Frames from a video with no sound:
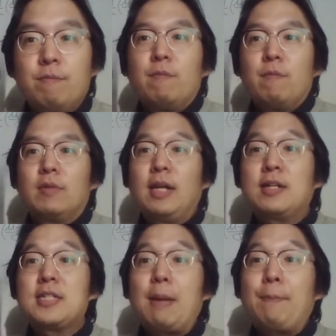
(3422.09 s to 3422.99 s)
take a
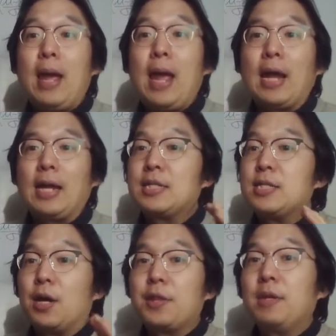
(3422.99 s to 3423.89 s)
step back. It's
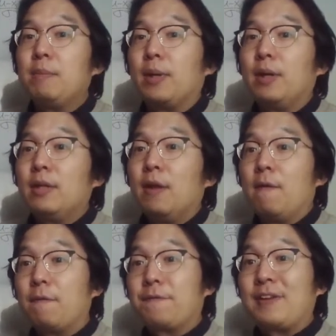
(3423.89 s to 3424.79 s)
nothing but a
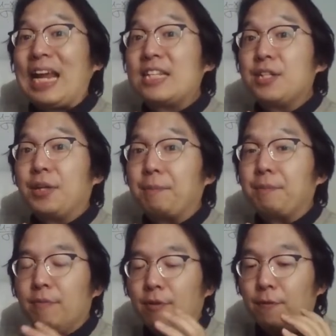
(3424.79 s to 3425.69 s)
fraction,
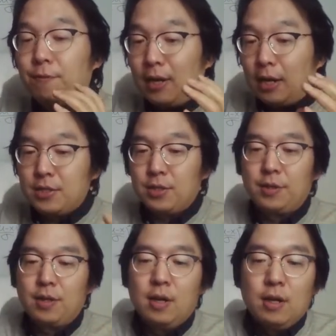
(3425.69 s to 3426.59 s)
right? Fraction.
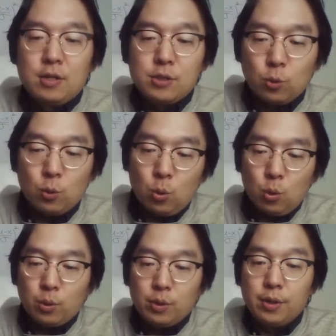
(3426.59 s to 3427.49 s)
So
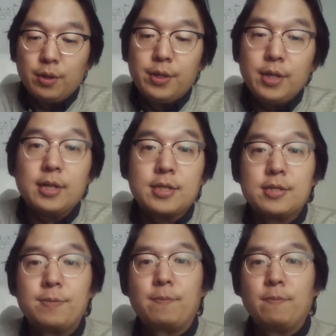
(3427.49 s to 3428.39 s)
this,
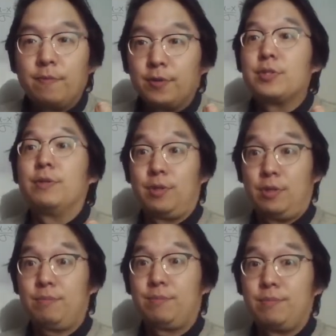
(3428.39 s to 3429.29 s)
first of all
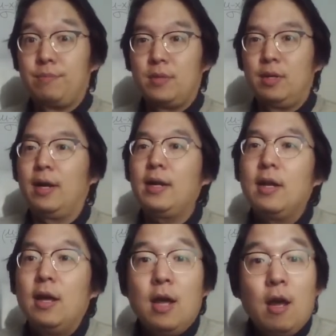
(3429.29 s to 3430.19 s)
right?
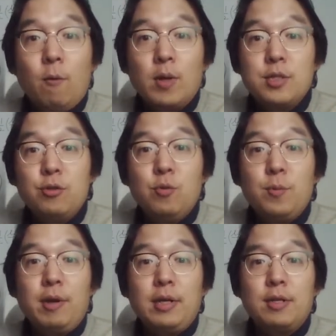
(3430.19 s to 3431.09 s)
What's the
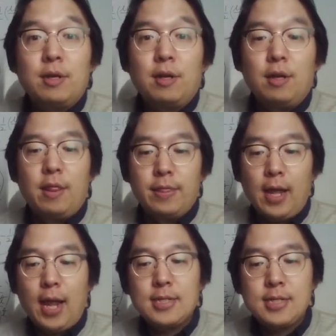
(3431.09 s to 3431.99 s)
numerator?
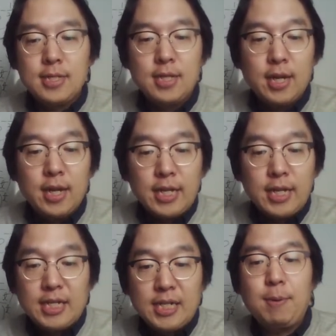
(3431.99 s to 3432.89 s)
That's the
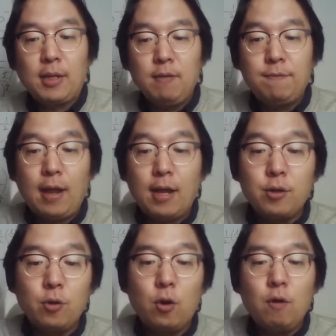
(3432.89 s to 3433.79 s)
expected
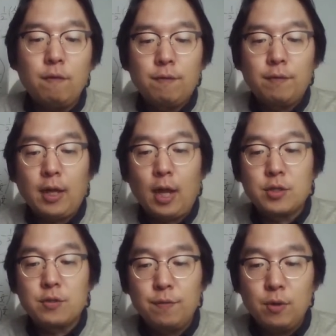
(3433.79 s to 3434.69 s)
value of cash
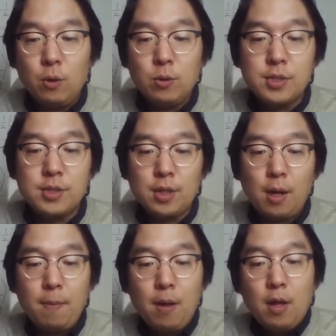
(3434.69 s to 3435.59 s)
flow sub
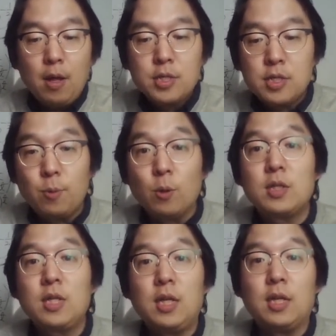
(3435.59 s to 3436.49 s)
small
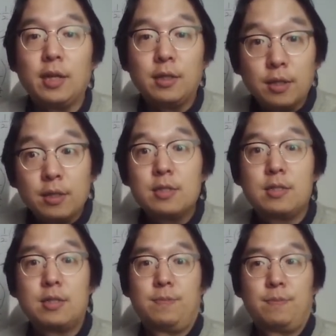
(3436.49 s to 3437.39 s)
t like this.
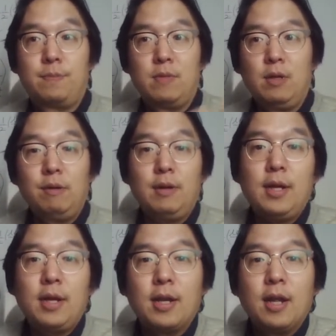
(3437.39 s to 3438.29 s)
All
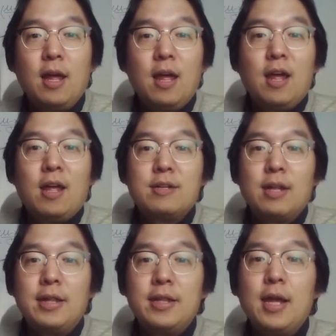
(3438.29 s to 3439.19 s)
right.
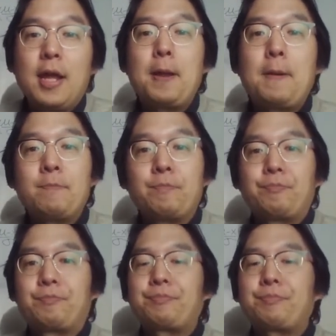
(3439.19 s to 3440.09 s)
And then
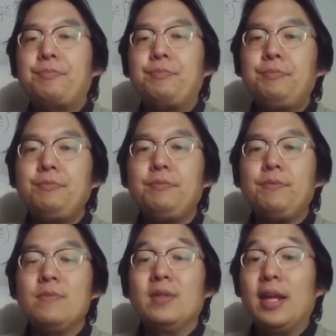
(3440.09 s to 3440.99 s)

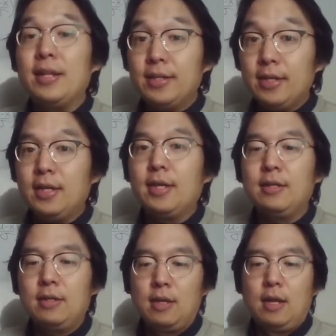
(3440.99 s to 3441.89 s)

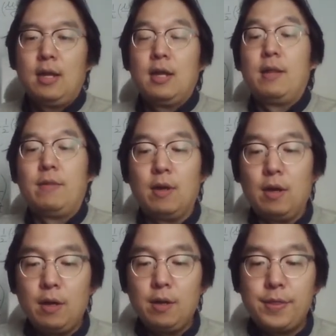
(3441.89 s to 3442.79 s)

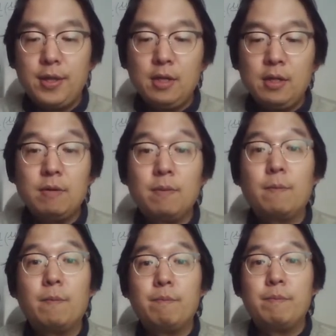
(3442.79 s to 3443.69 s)
the thing
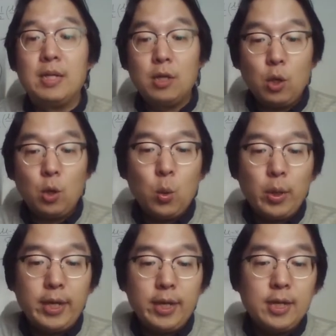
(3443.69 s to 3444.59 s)
below
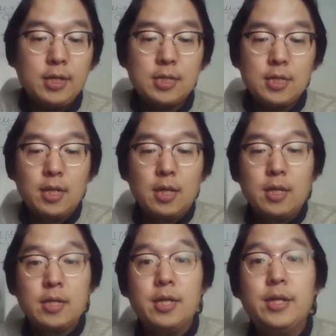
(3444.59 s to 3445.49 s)
is
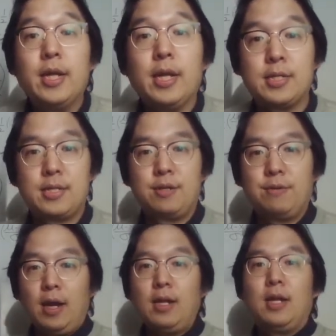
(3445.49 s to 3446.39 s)
this,
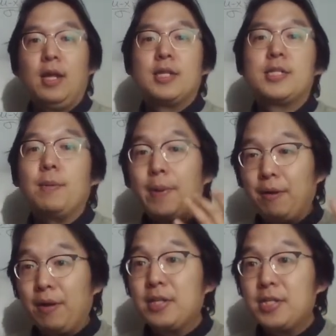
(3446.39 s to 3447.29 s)
right? Some
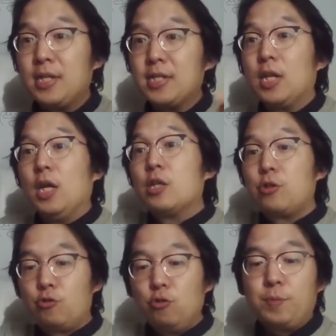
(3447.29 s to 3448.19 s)
parentheses,
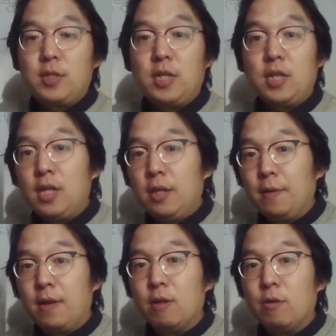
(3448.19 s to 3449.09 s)
sub t,
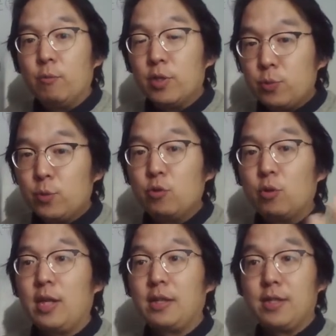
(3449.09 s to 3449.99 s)
which will look
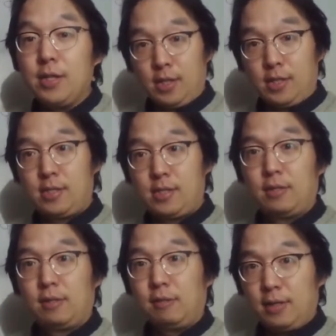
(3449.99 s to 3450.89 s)
like this.
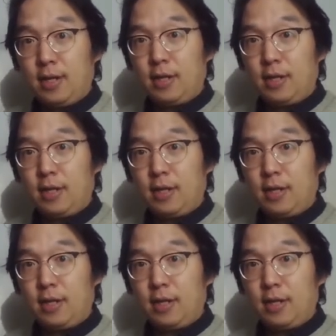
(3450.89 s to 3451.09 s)
All right.